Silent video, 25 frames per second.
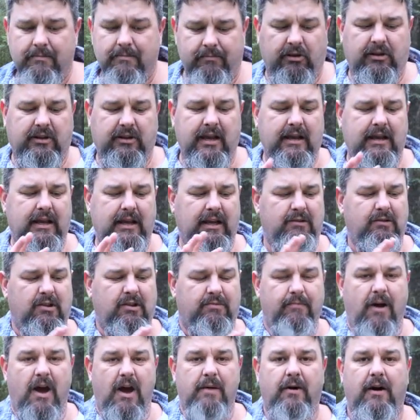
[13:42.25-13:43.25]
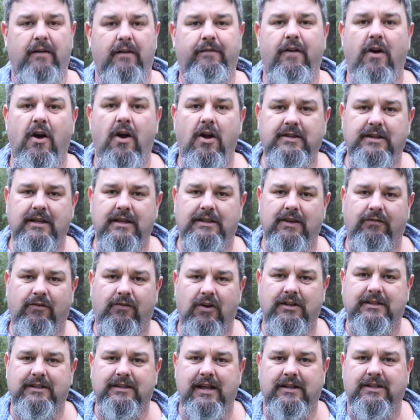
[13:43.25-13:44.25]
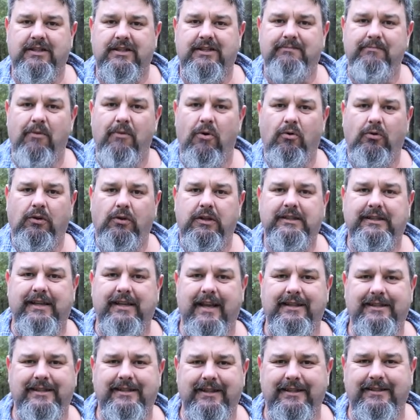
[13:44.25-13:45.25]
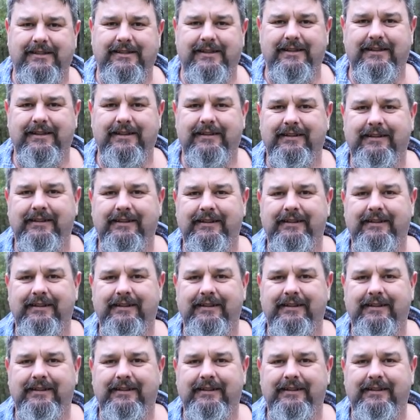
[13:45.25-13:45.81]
particularly with mobile phones as they've got such small sensors.